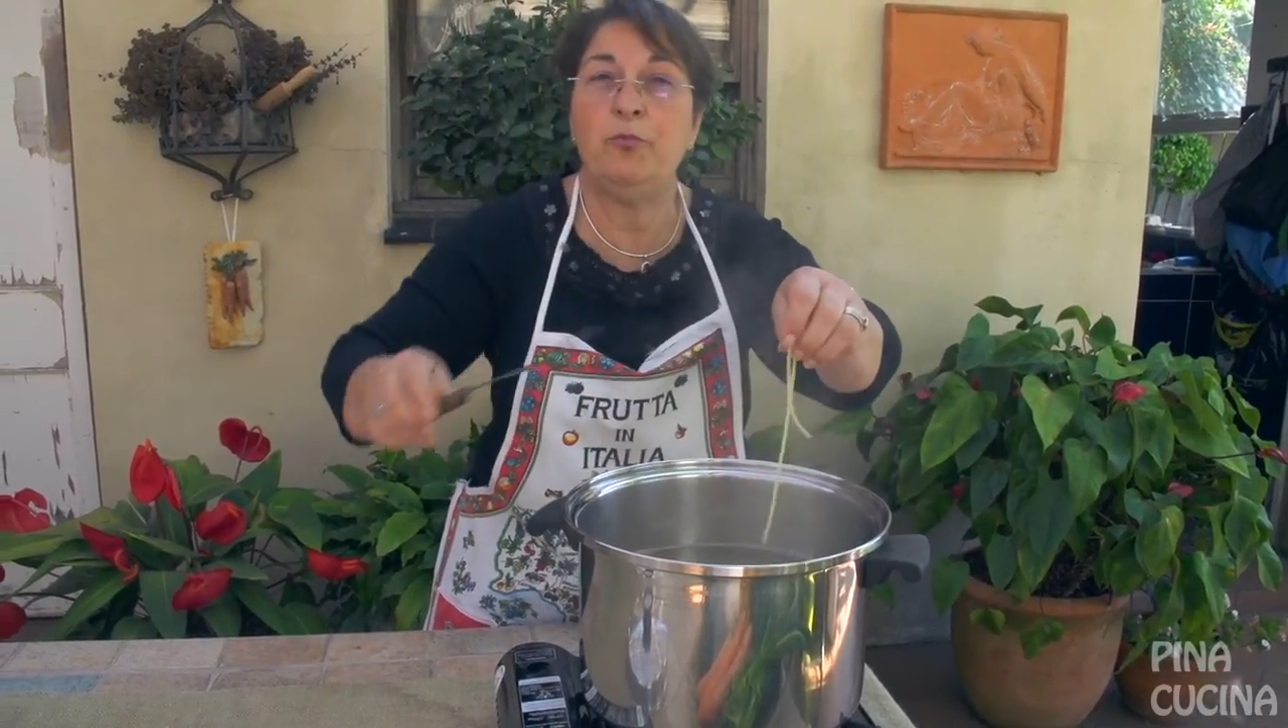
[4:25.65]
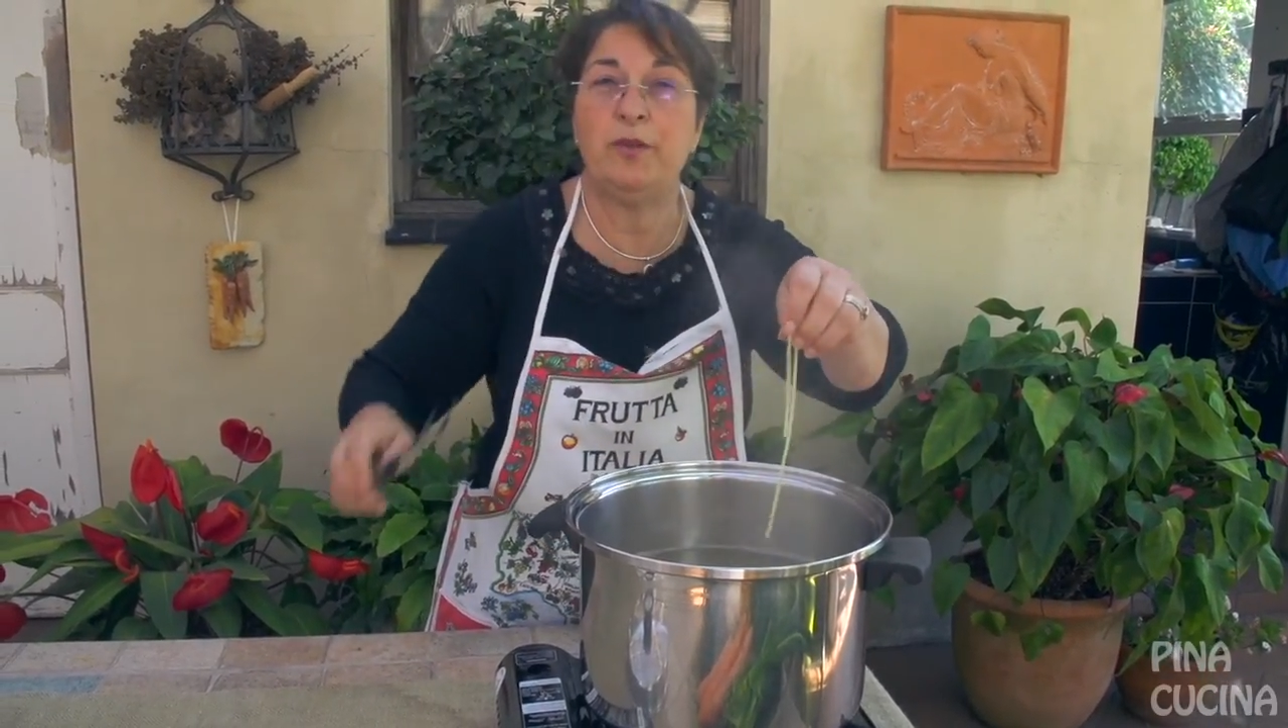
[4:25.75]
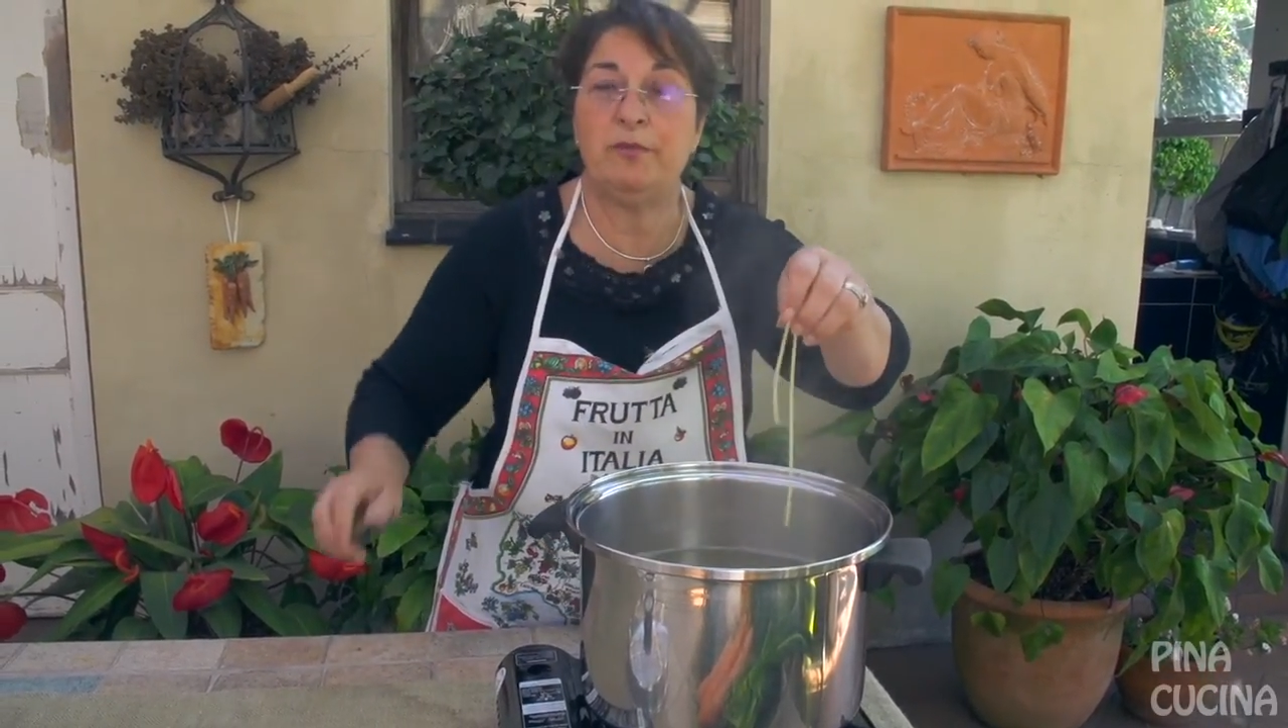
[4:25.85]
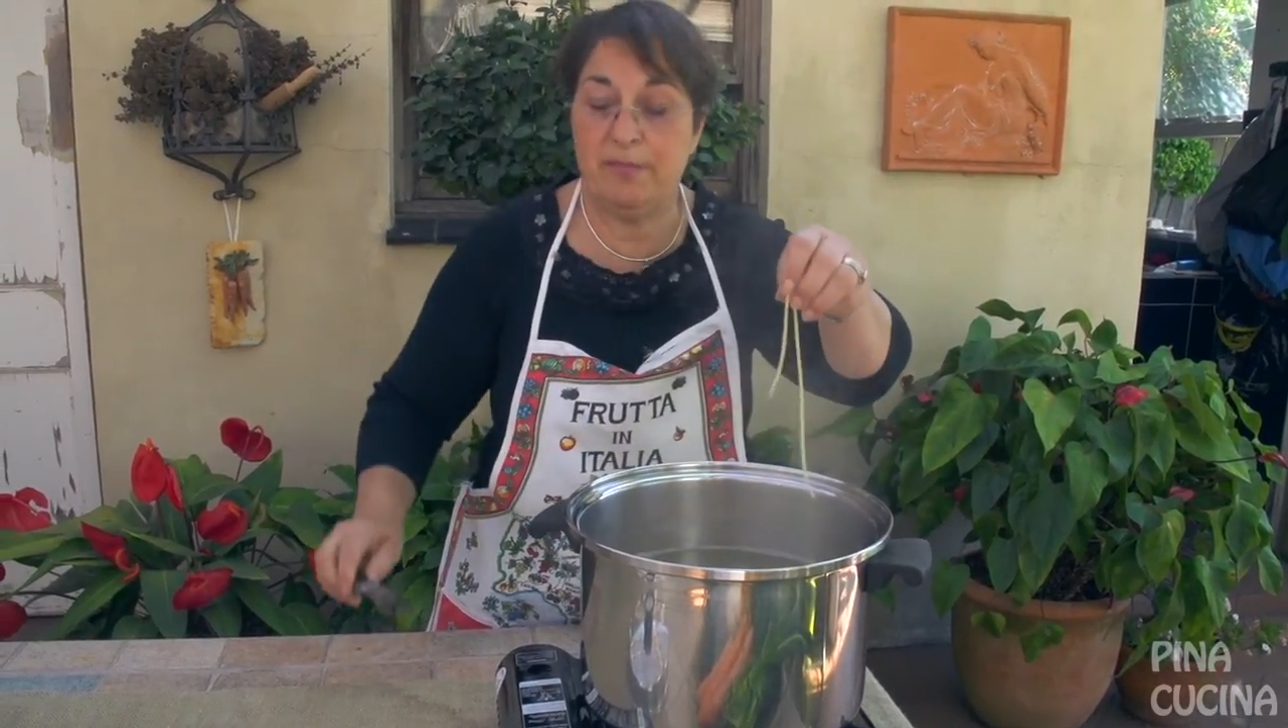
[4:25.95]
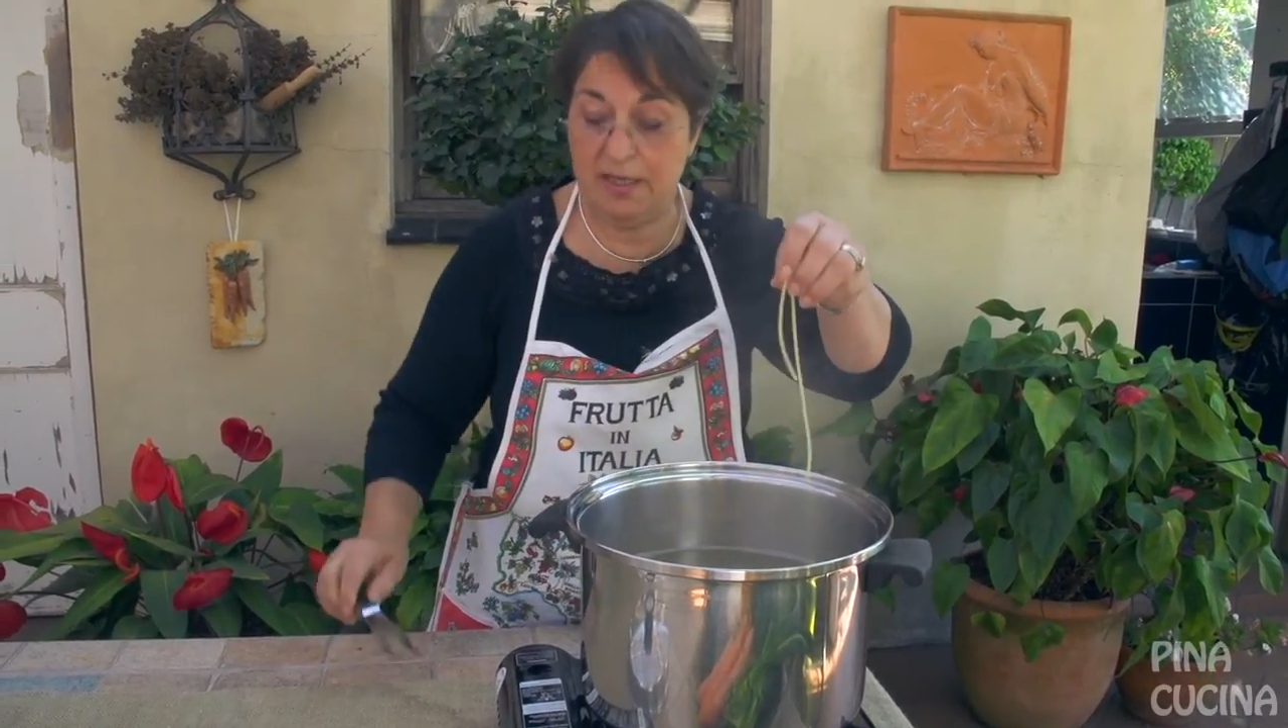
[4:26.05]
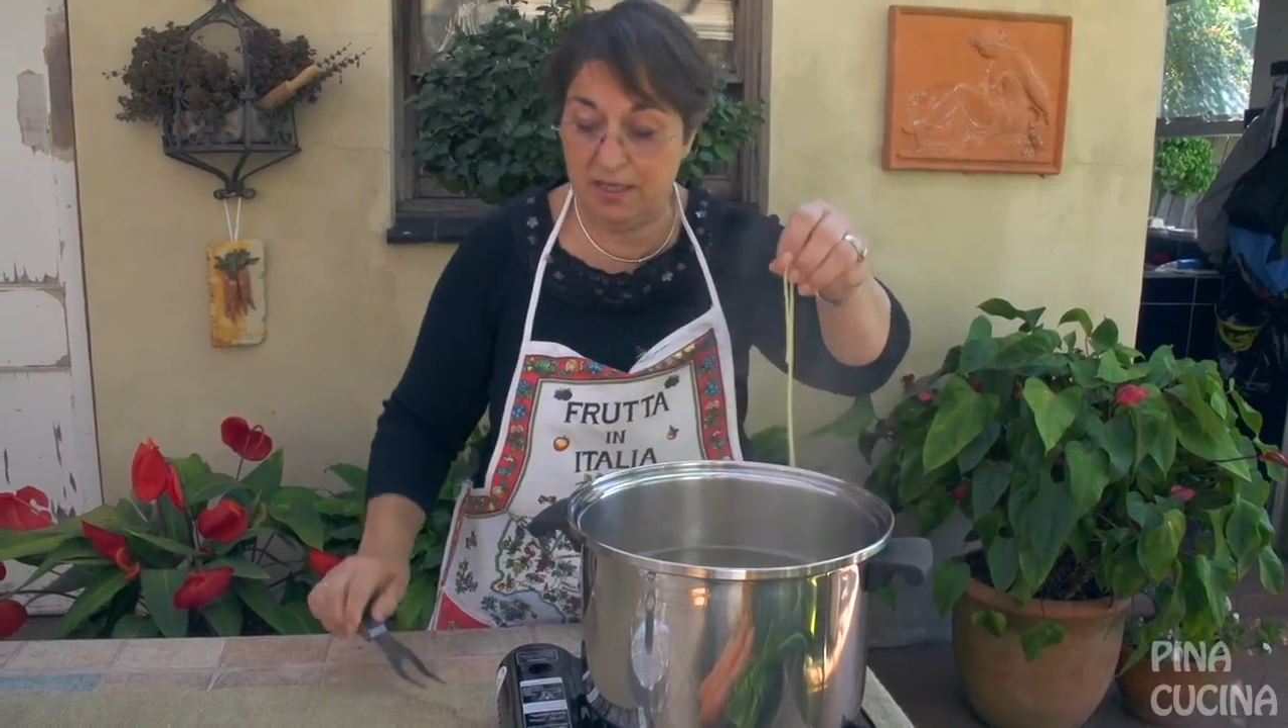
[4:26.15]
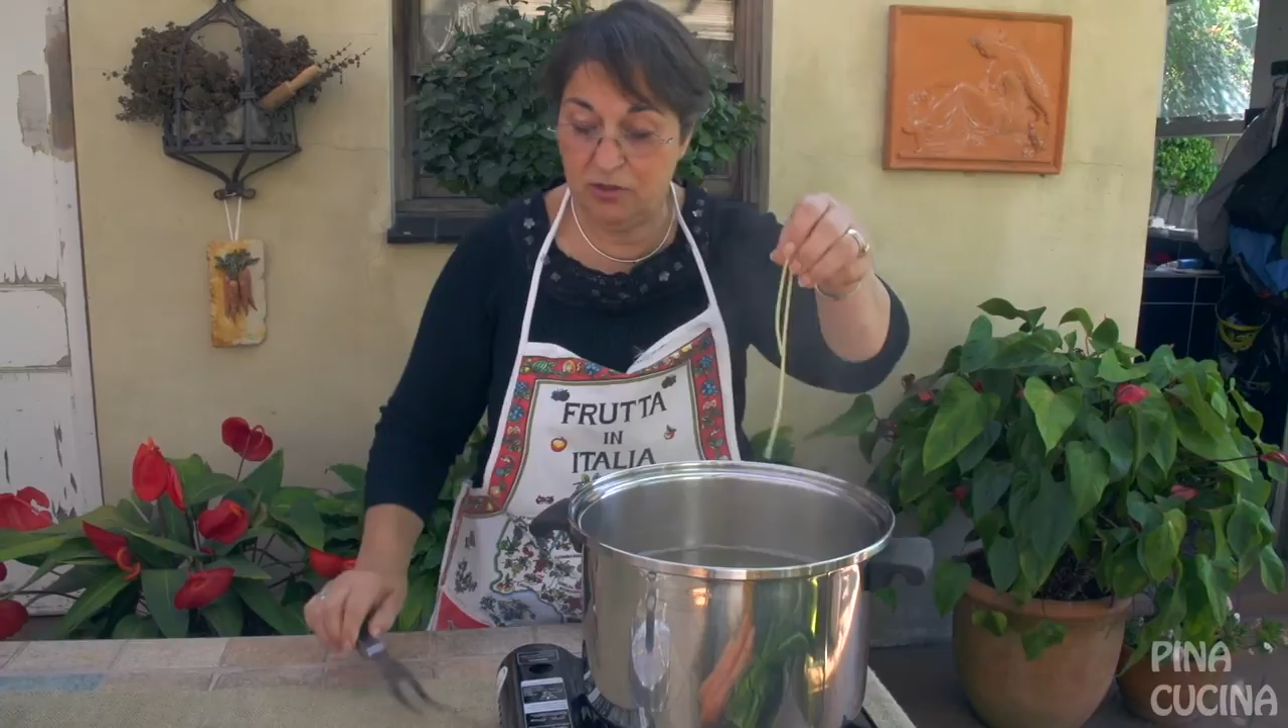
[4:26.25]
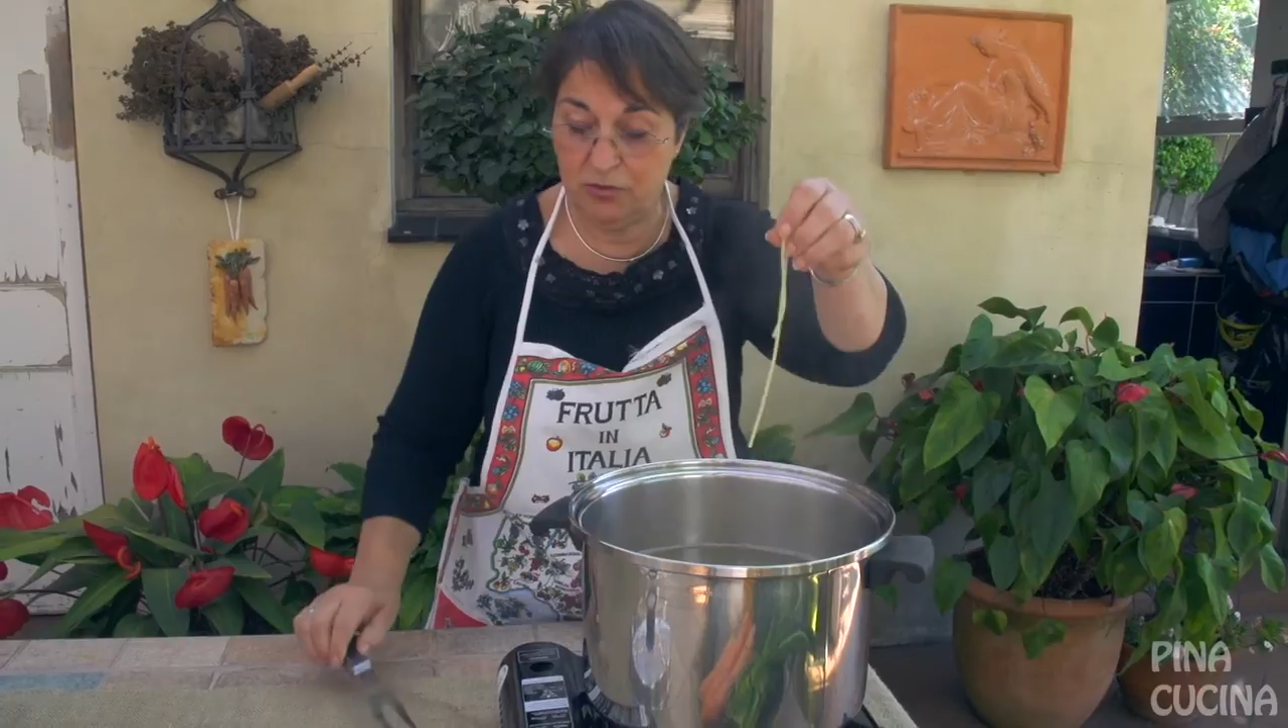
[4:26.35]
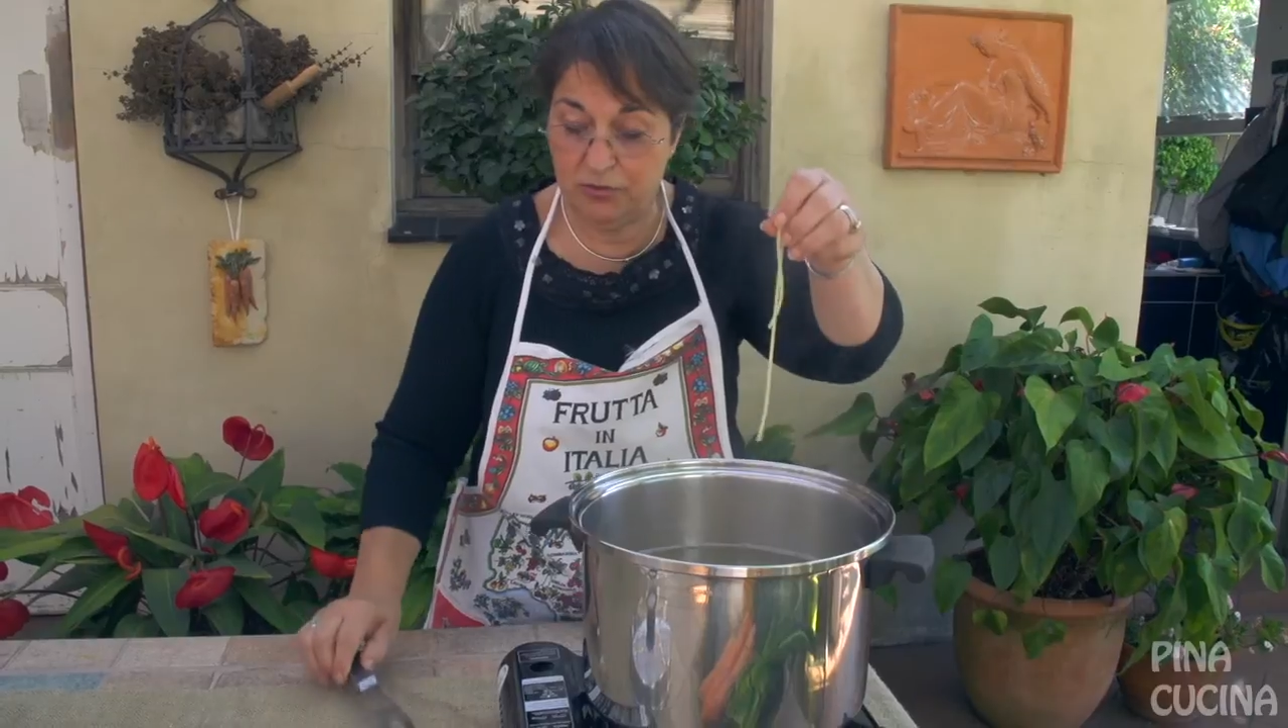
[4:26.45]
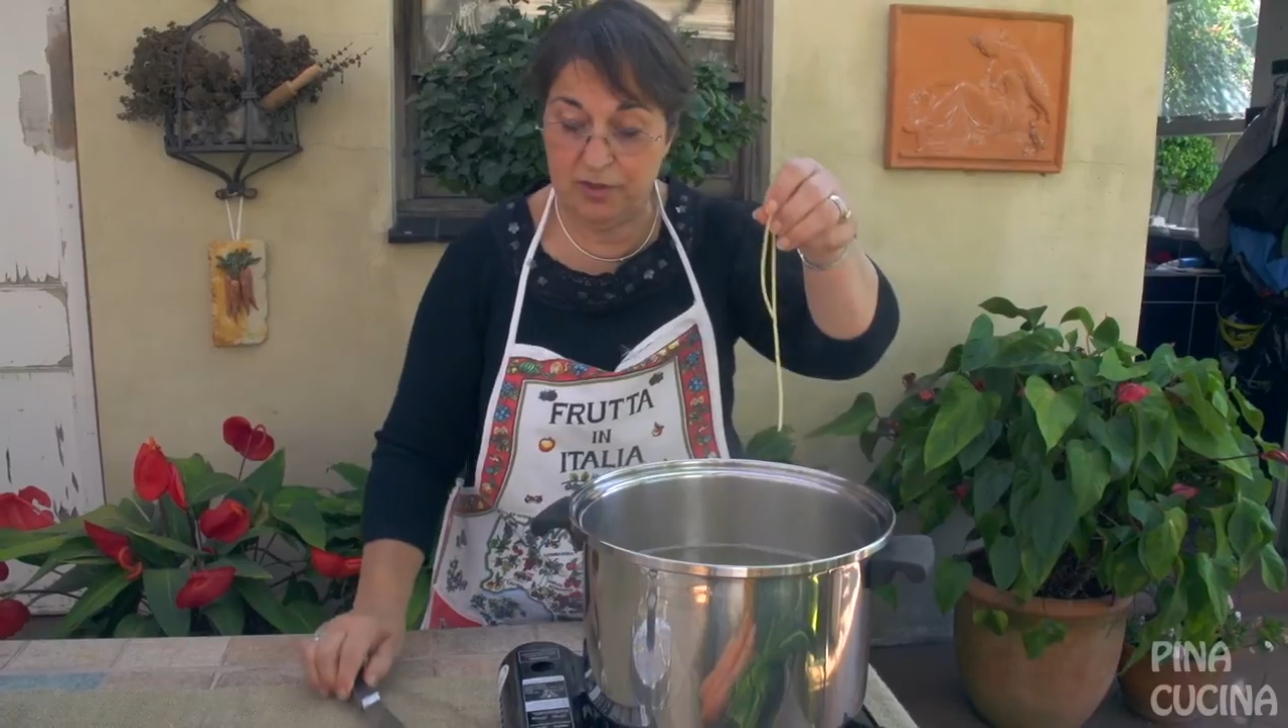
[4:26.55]
with me
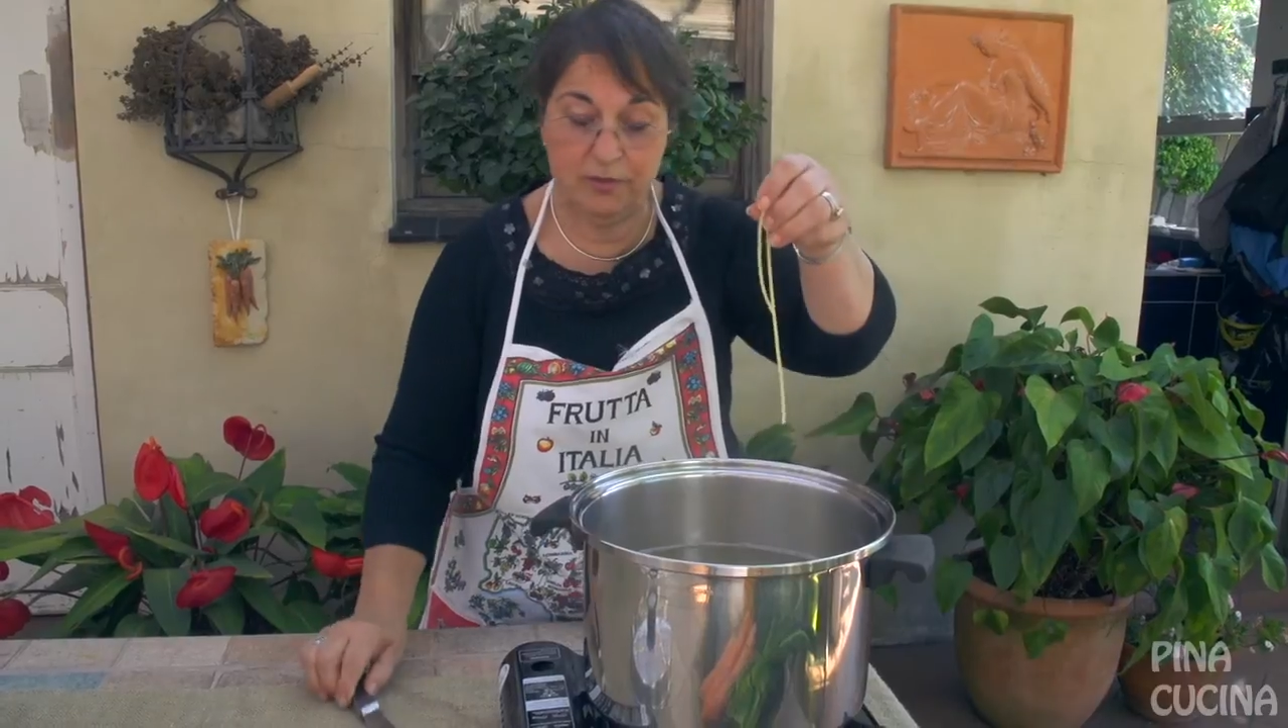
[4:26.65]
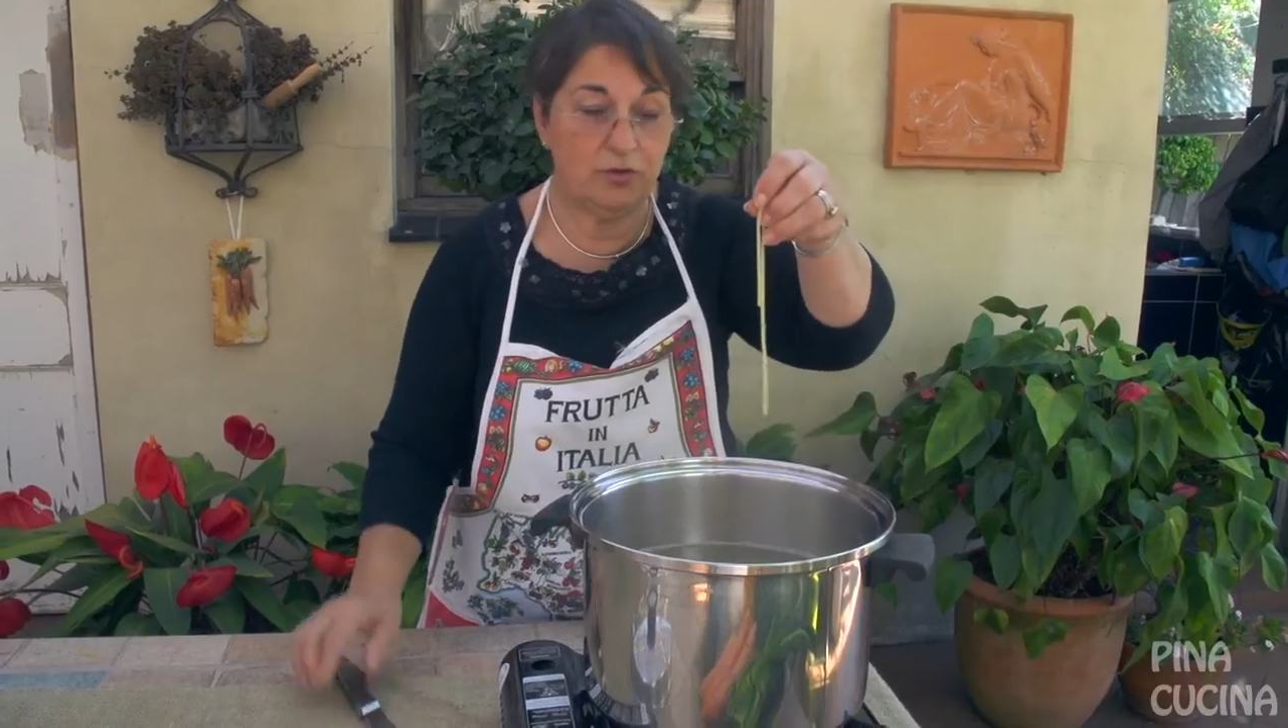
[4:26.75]
to